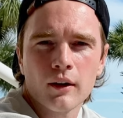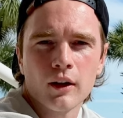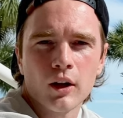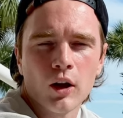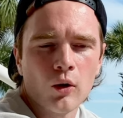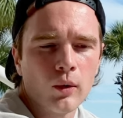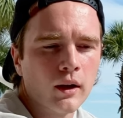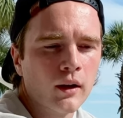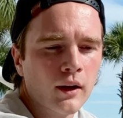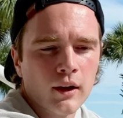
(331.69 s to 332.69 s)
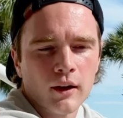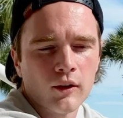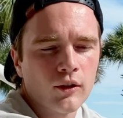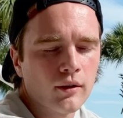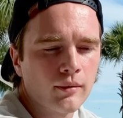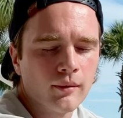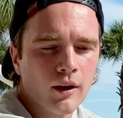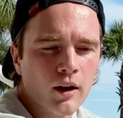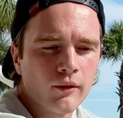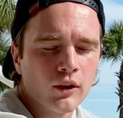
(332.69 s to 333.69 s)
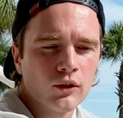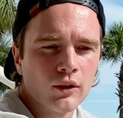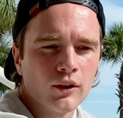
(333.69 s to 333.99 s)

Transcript: you know, and it's obviously